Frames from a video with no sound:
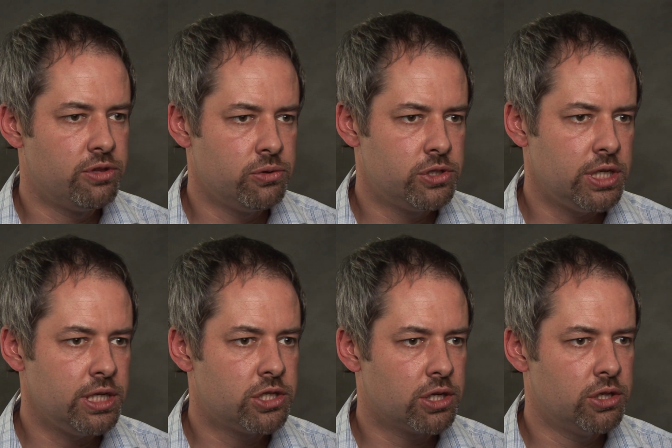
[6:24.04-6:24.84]
those
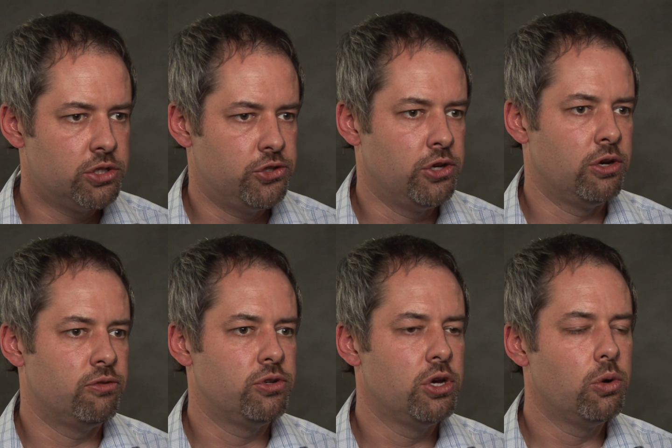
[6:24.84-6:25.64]
genes are
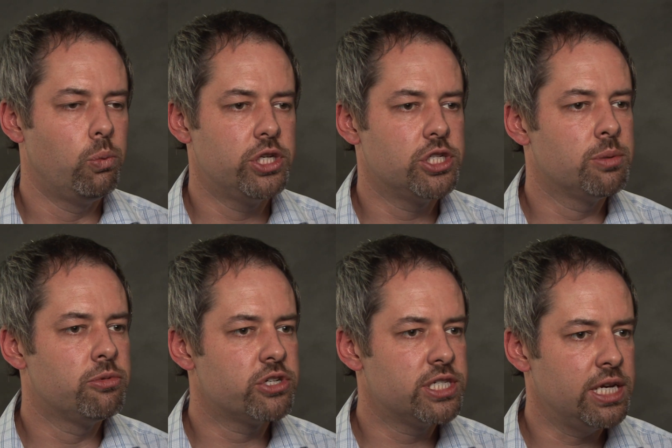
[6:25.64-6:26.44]
conserved, which of them are
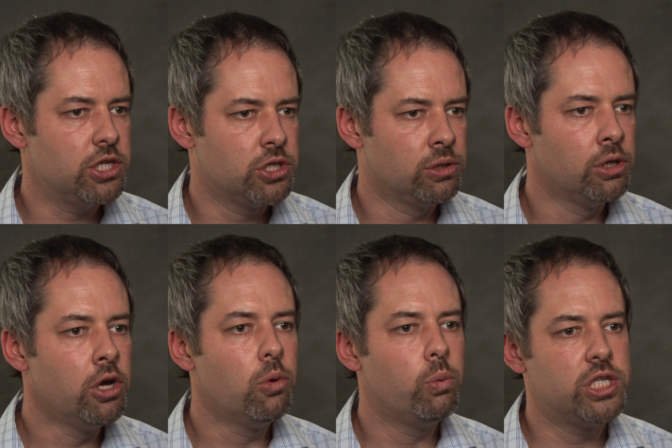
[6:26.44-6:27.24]
essential,
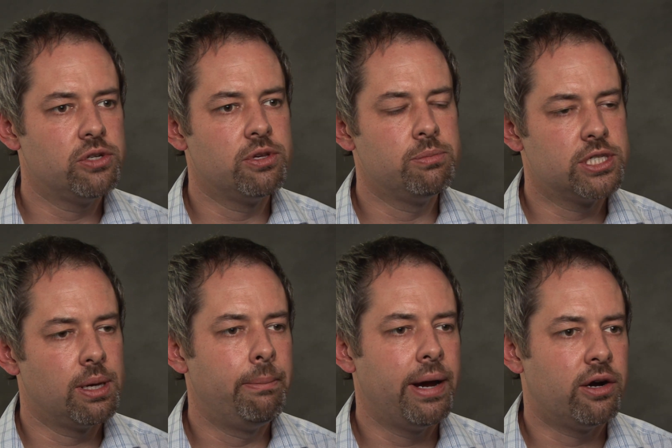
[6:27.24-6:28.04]
which of them
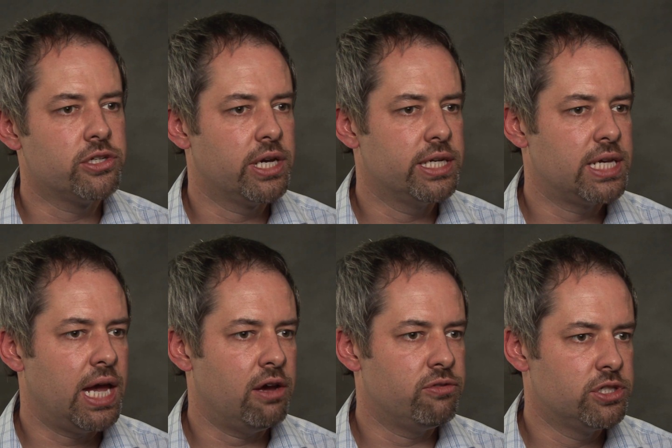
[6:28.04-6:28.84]
some parasites
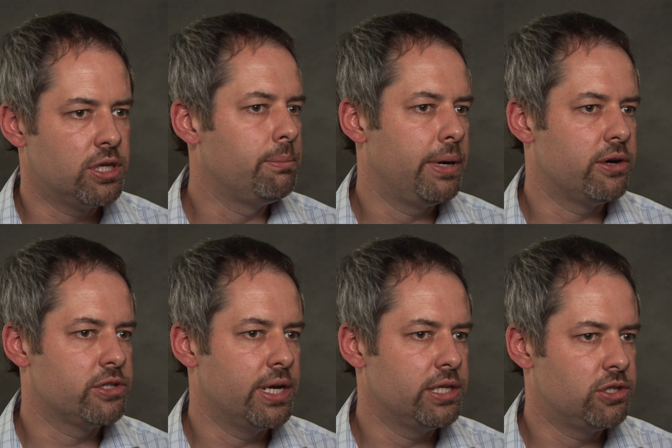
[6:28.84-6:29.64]
have and some
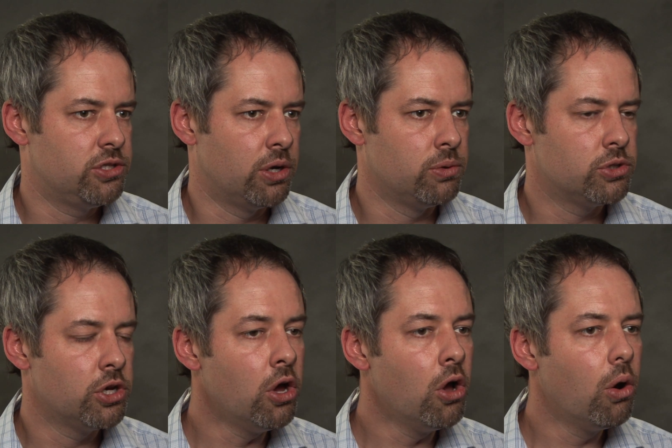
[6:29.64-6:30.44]
parasites don't.
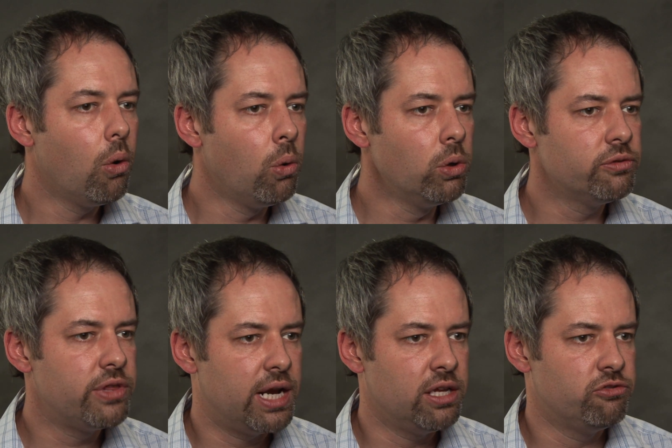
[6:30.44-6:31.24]
All of
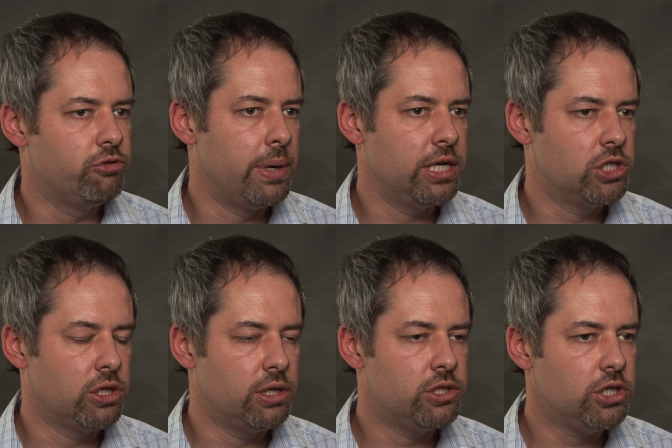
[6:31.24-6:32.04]
that information
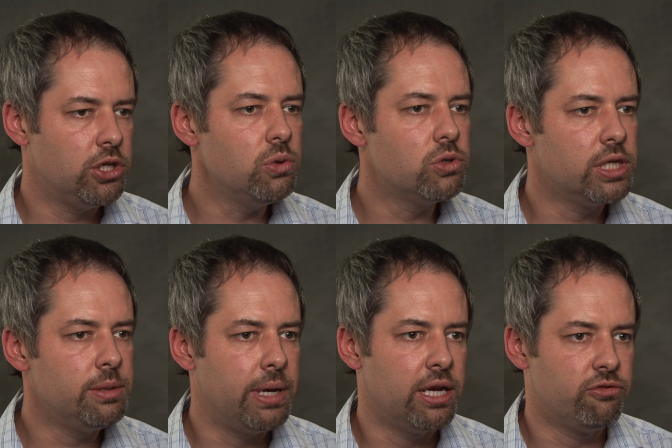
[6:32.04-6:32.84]
is hugely
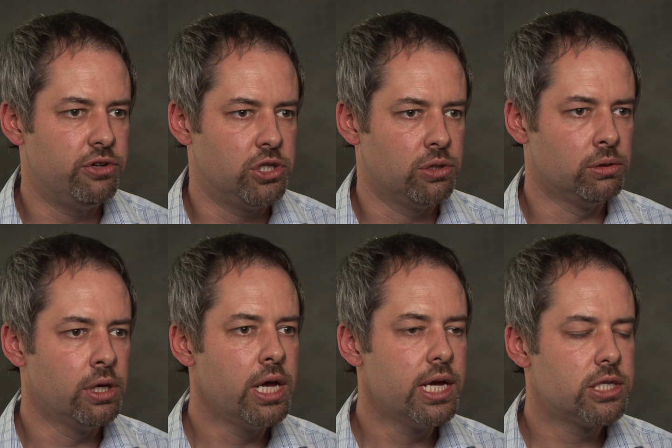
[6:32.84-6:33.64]
beneficial
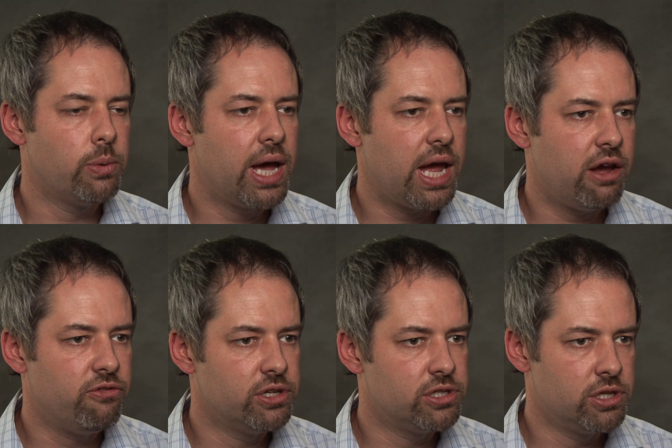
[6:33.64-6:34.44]
to our
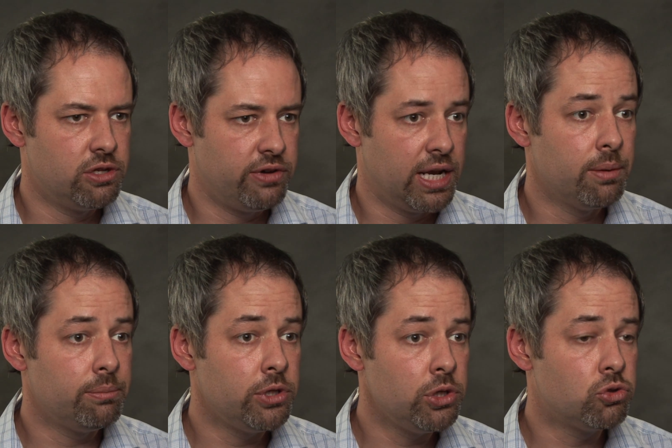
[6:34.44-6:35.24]
efforts to develop
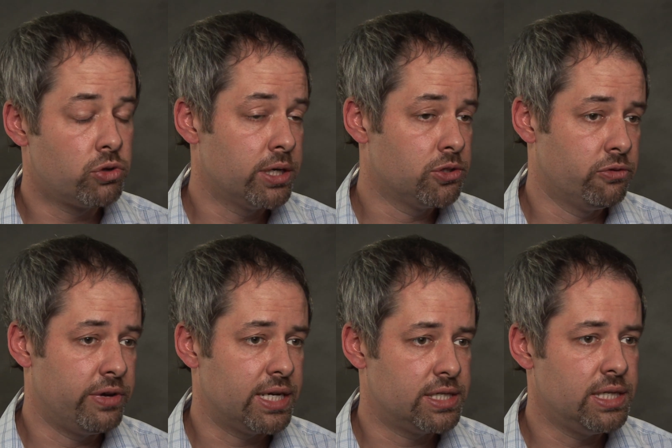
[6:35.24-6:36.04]
new drugs or
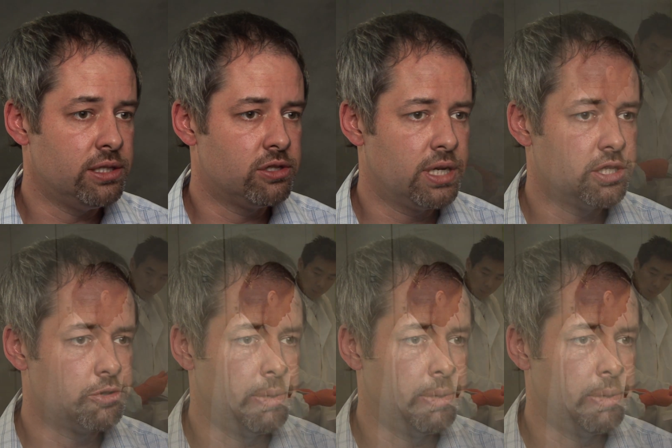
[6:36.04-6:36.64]
vaccines against